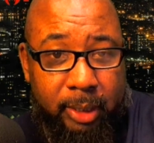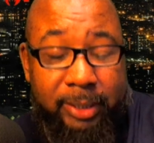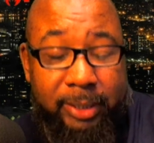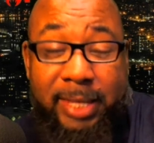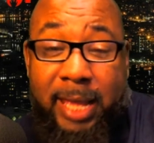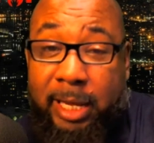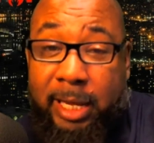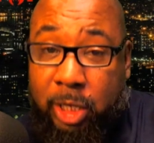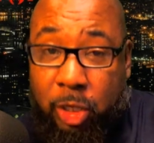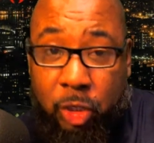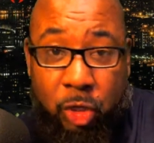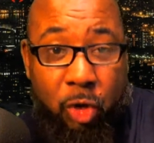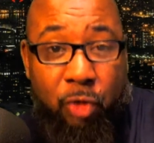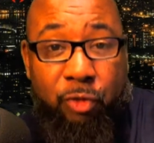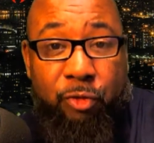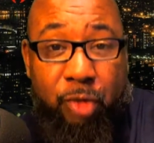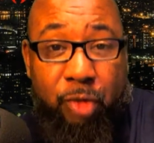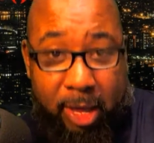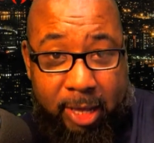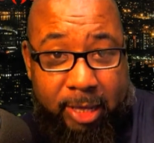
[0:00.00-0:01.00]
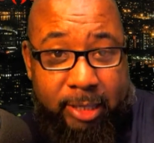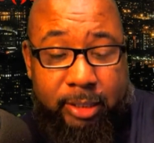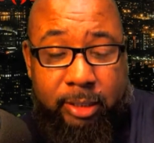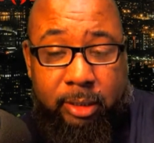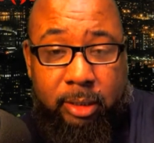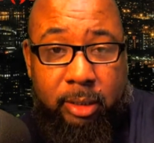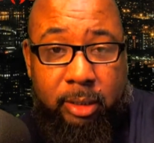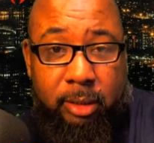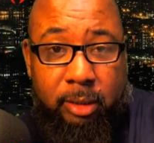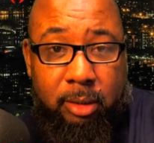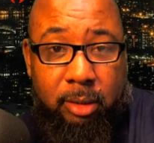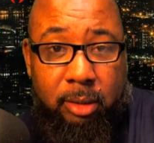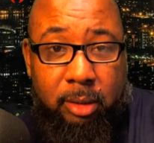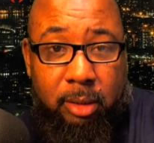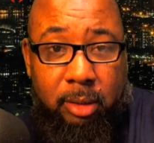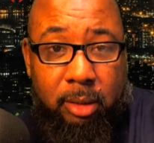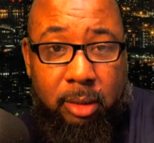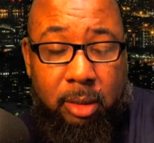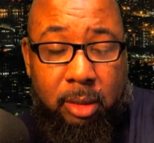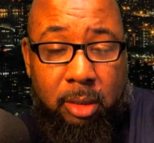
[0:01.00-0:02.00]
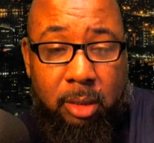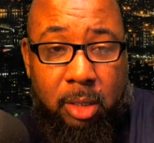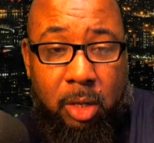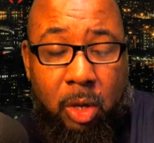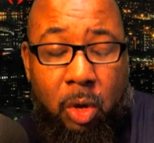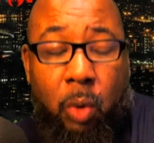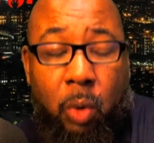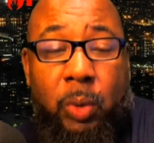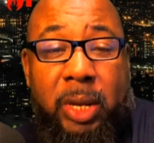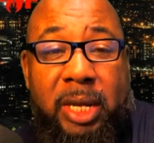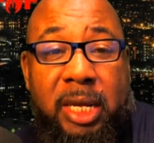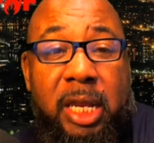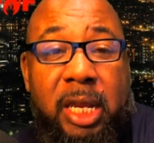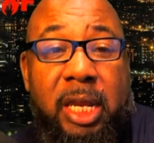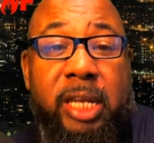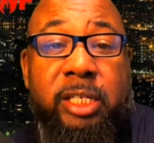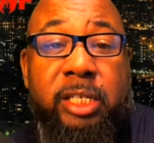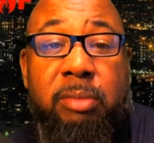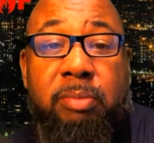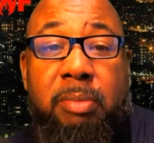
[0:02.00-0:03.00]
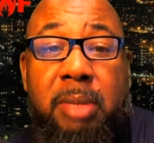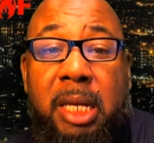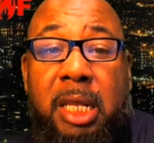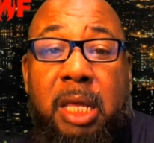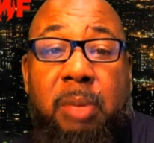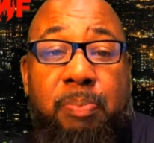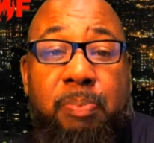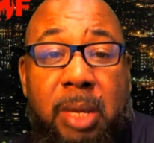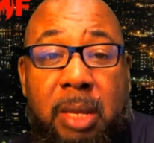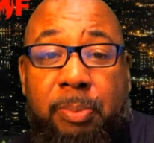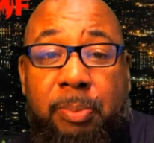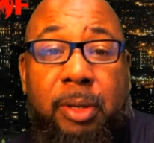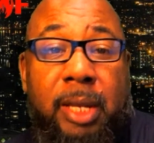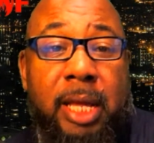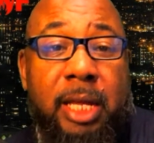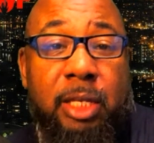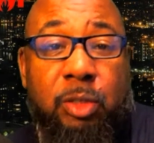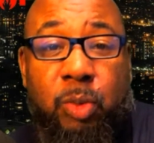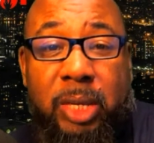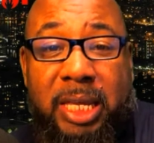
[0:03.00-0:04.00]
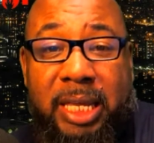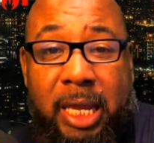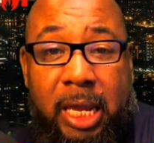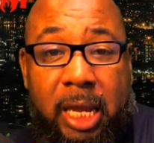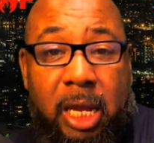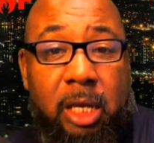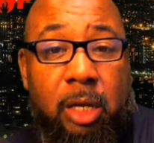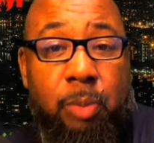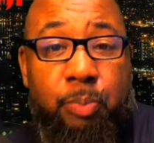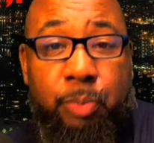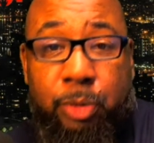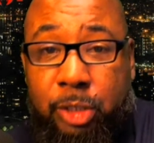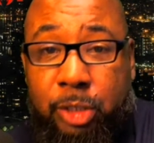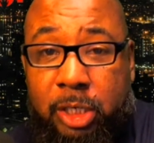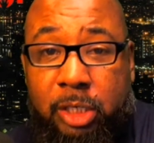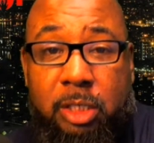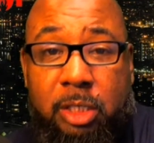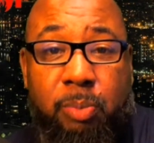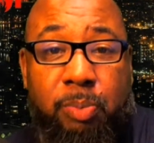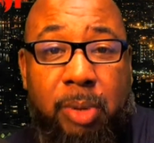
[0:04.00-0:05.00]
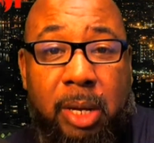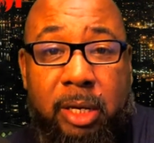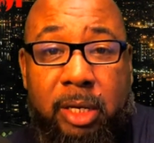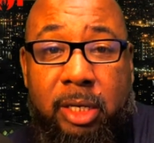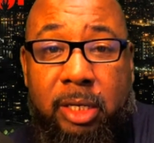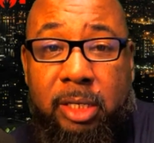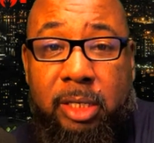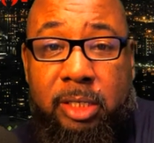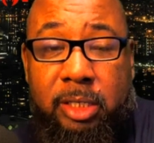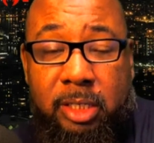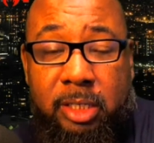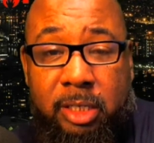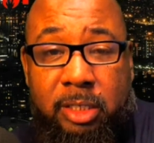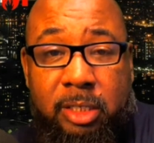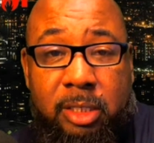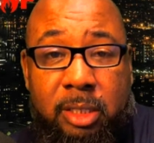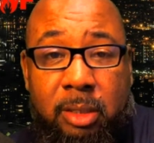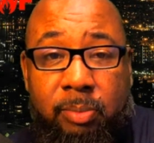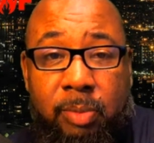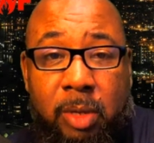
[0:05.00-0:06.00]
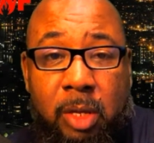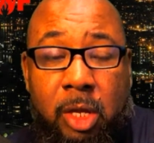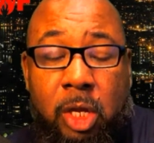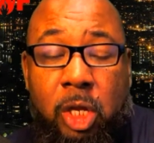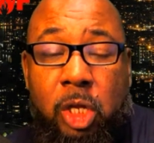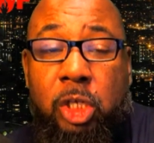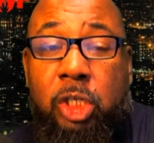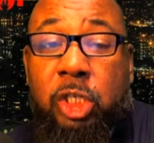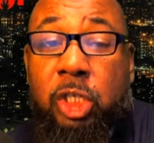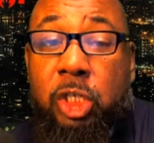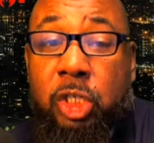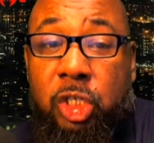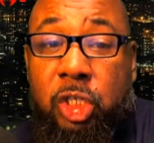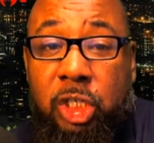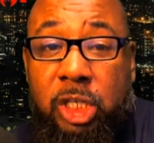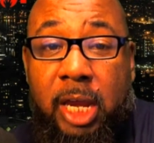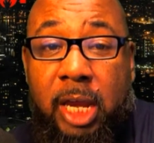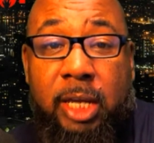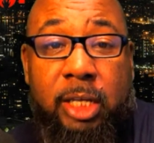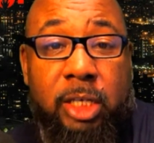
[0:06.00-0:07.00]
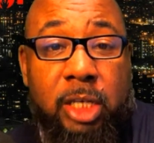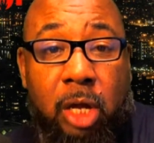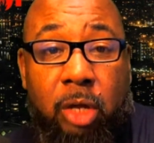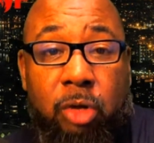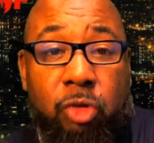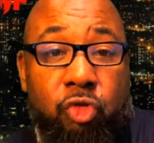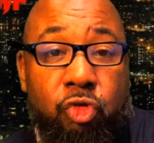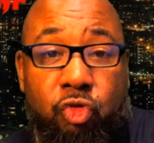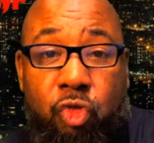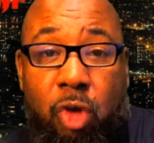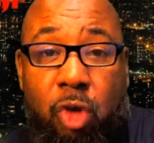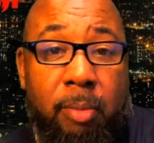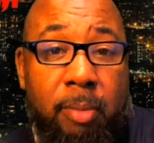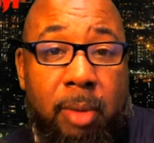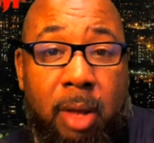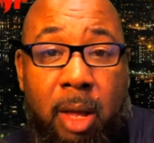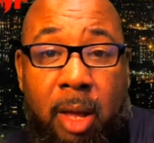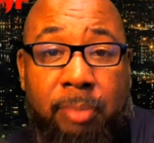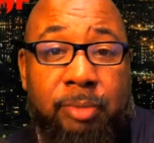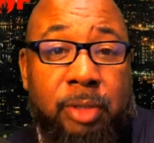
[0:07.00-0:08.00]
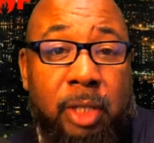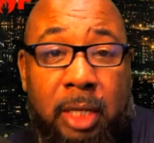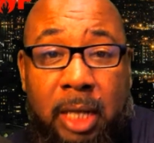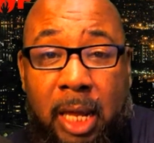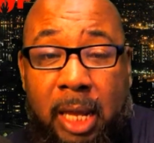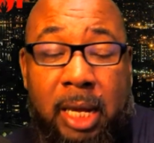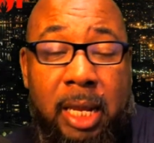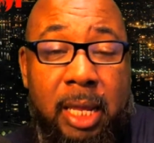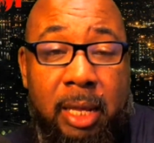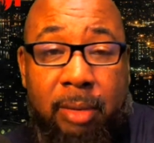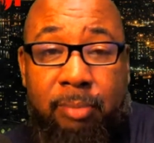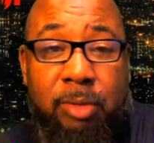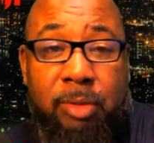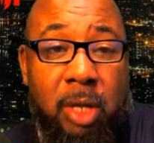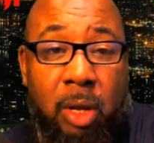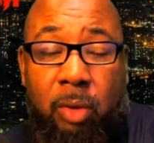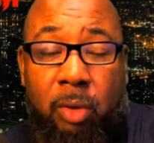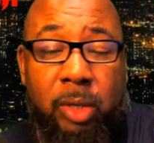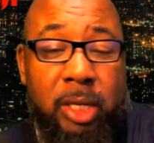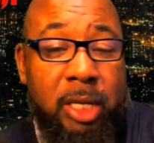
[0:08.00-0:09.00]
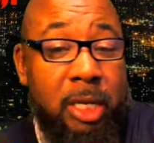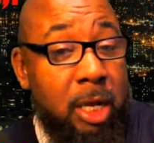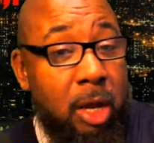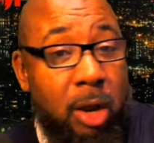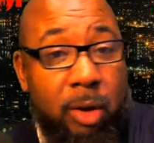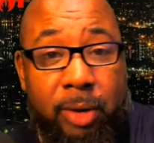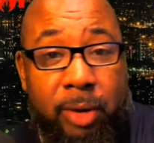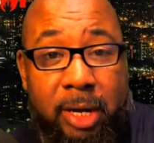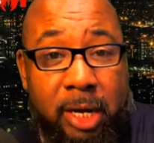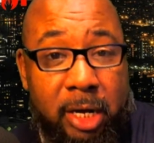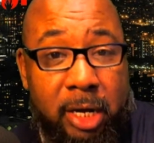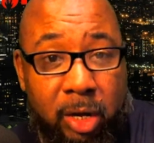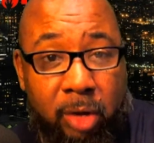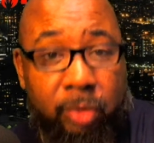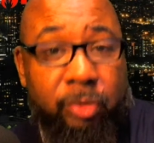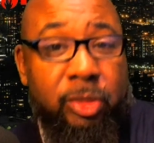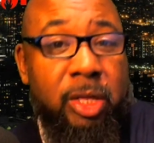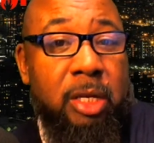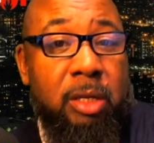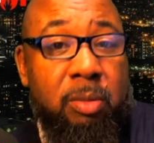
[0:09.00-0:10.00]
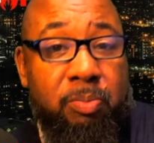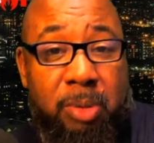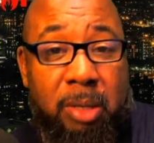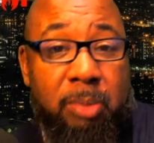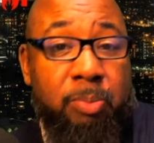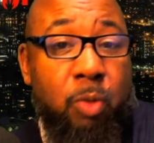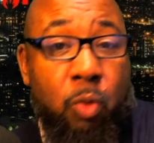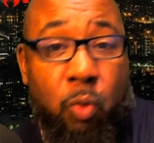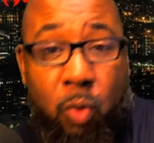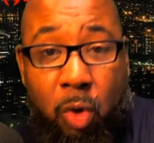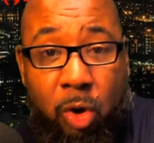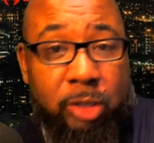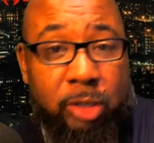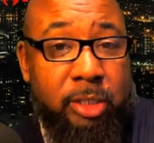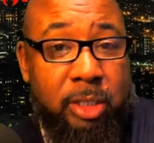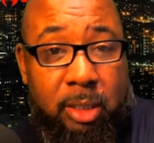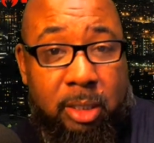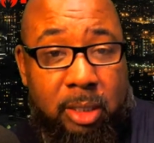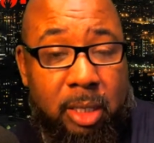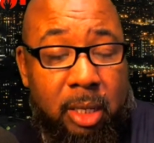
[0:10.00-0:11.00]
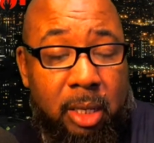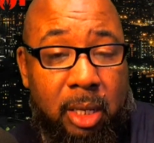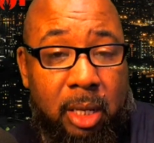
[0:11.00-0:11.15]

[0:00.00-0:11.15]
That can go fast. We need as many people as we can to participate in the system to shake Donald Trump up to let him know he already know that the people wants it